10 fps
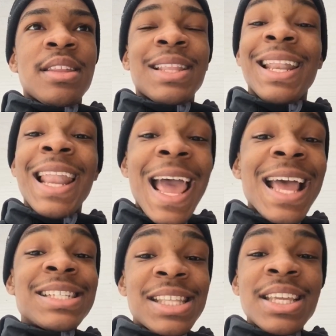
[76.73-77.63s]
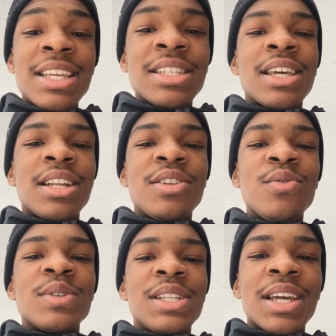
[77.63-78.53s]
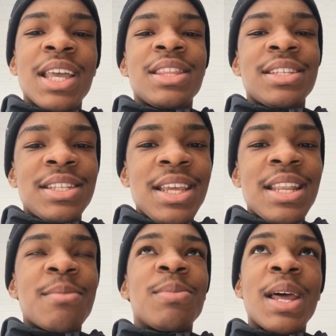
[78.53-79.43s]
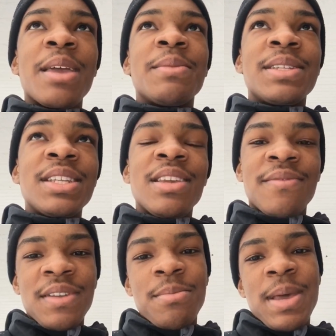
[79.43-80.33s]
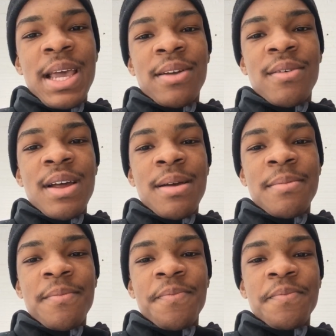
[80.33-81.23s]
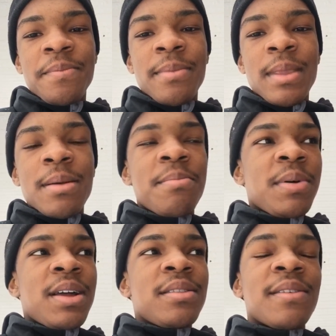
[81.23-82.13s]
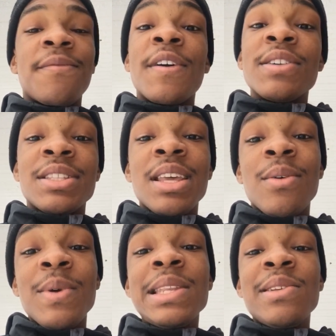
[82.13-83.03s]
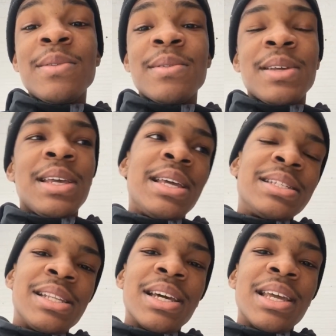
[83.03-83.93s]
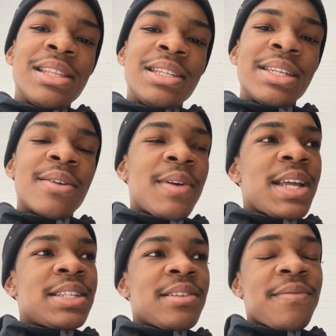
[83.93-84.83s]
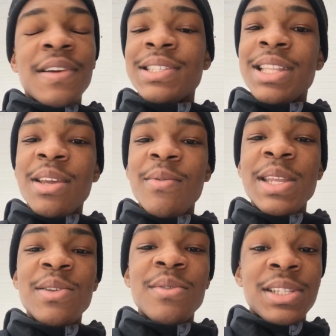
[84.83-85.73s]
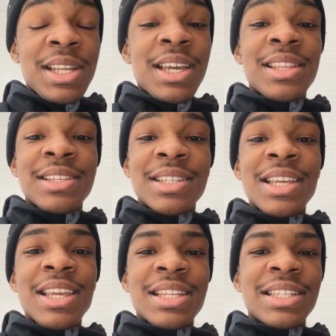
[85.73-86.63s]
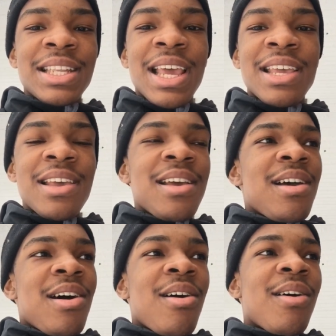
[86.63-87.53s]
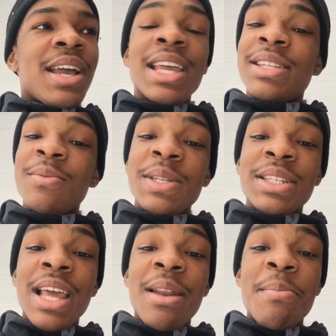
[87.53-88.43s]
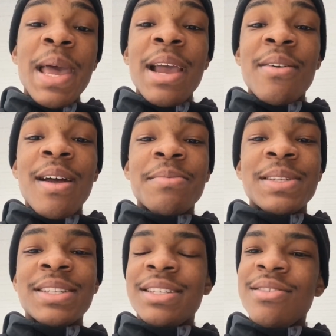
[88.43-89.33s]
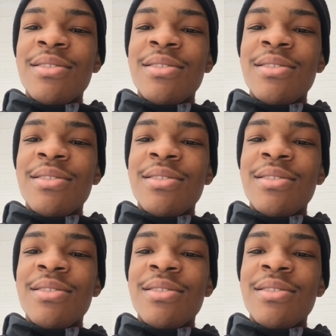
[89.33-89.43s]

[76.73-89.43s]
the last thing he's gonna do is look at the seed and blame the seed for the bad crop. But the first thing we do is look at the generation. The first thing we do is look at the seed and say, oh, I guess we just got a bad crop this